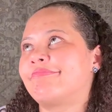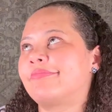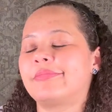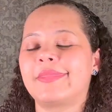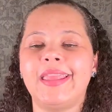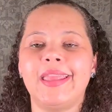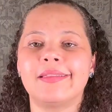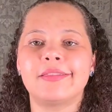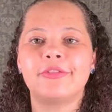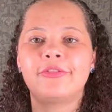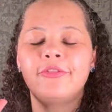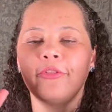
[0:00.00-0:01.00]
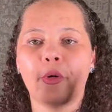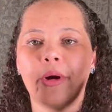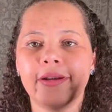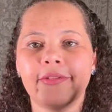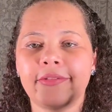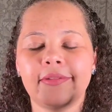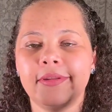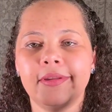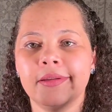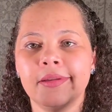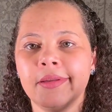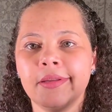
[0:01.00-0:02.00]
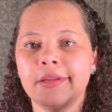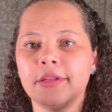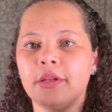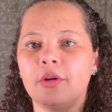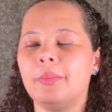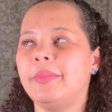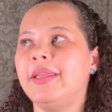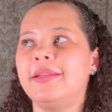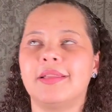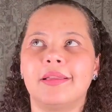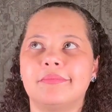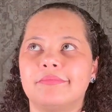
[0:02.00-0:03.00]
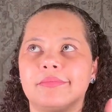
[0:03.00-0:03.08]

can't foresee, me in a